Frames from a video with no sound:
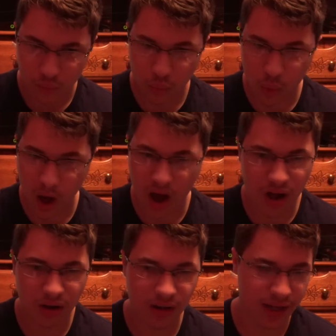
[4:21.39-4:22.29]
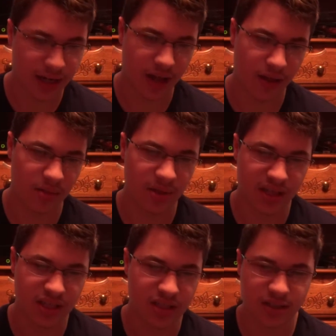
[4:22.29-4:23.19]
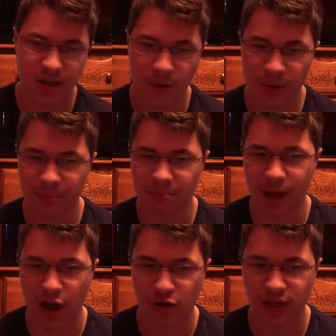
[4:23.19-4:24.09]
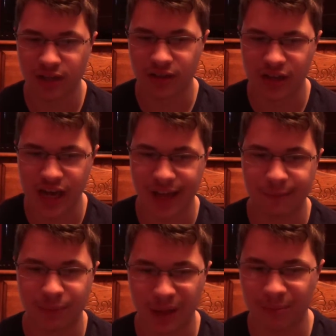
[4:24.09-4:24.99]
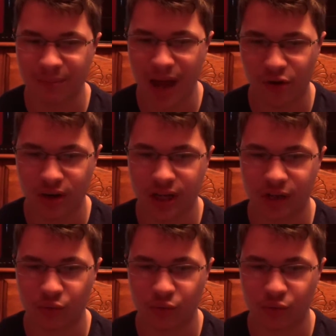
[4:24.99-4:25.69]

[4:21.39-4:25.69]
wall in the snowy mountain named Mount